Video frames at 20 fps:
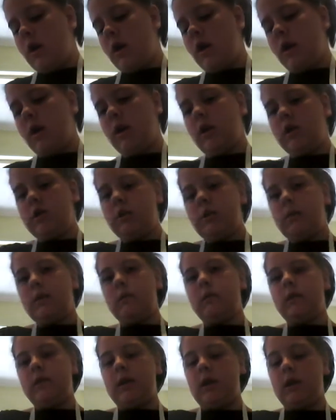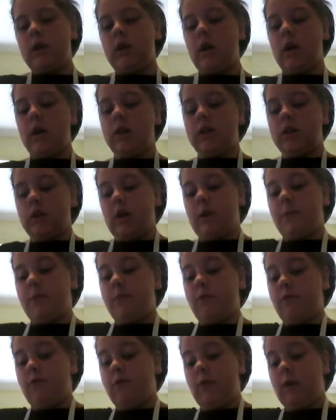Can do it as any kind of shape
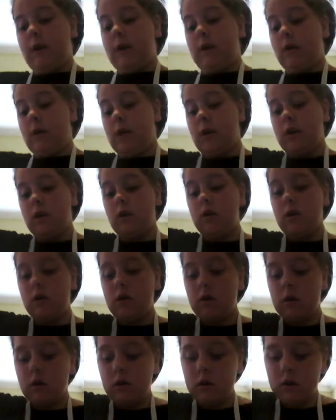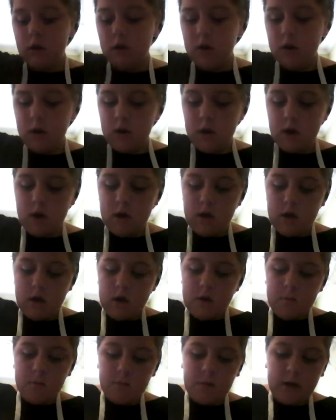really,
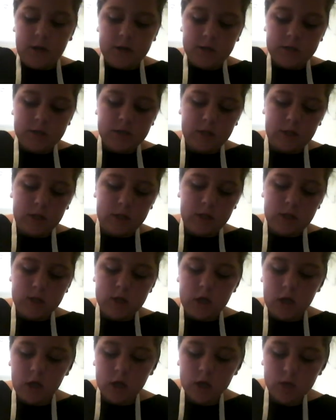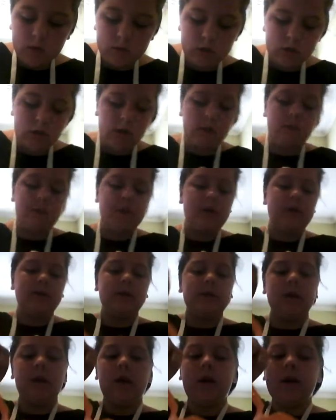but I just think the taco shape is
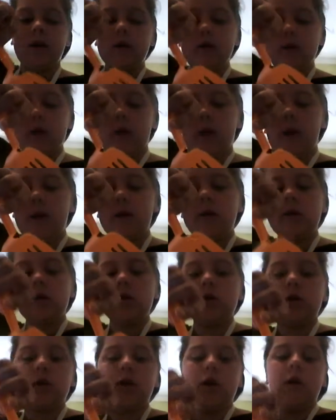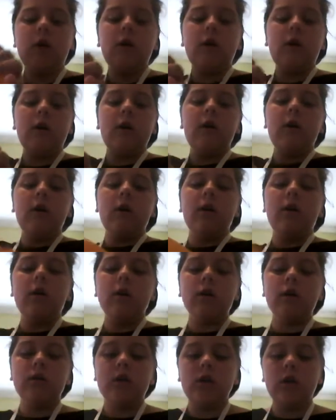the easiest
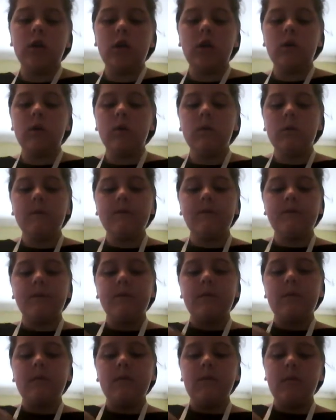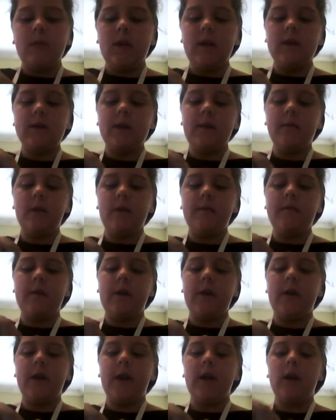to do because I'm not
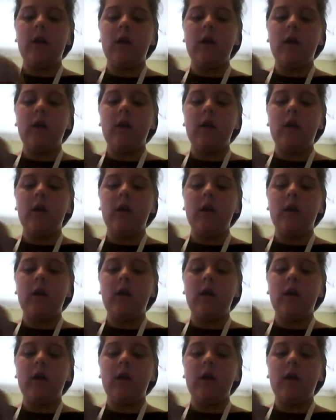very